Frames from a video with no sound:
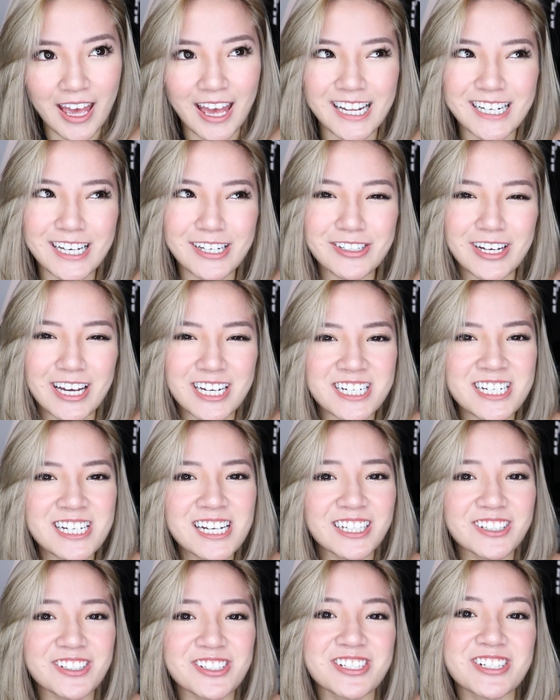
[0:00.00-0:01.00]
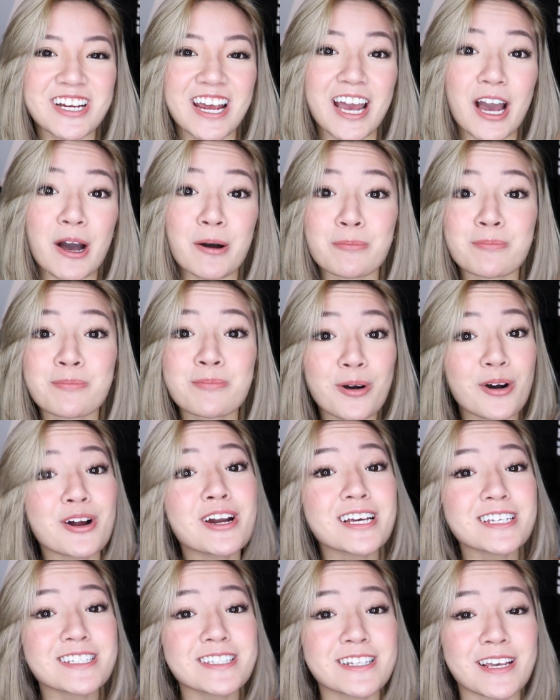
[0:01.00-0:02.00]
And I would actually like to share a
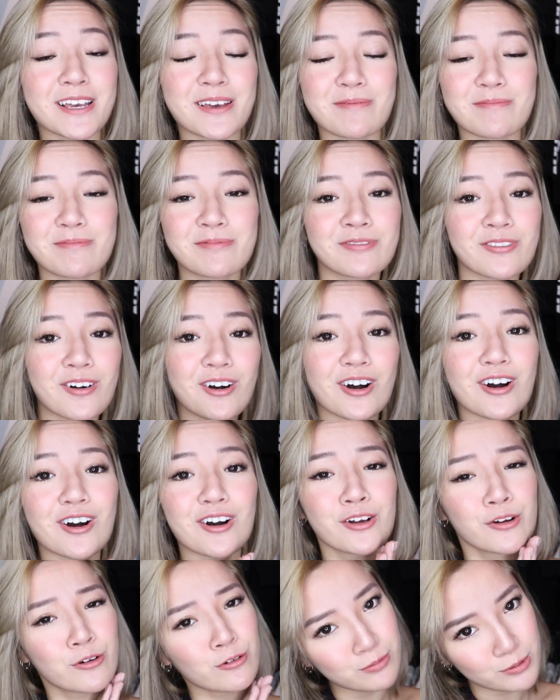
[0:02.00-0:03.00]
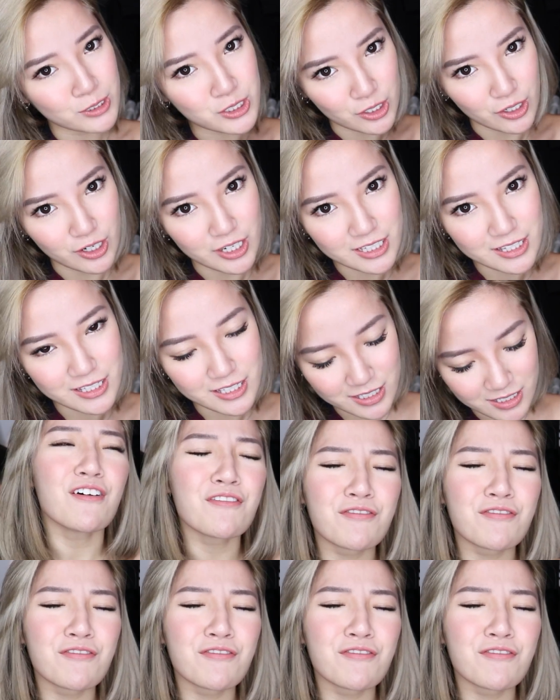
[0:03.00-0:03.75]
bonus tip for group shots.